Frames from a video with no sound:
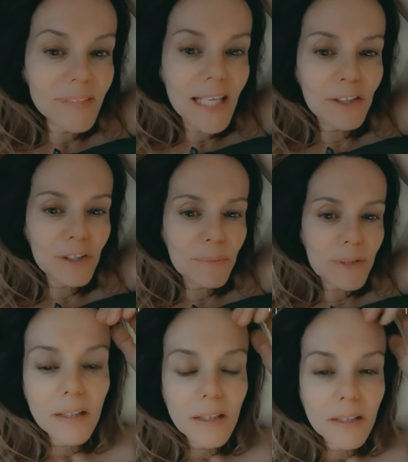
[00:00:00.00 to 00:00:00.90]
I don't know what,
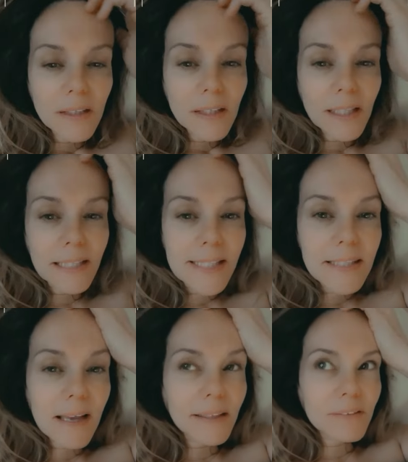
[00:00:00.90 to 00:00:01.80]
and it's
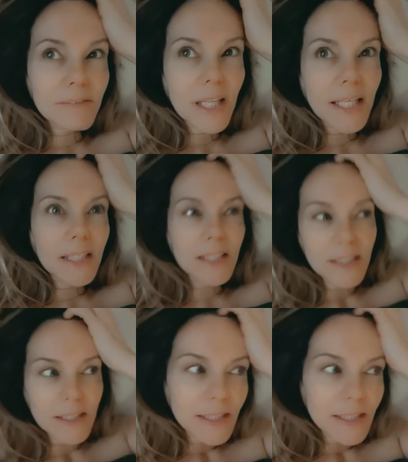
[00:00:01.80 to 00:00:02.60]
kind of like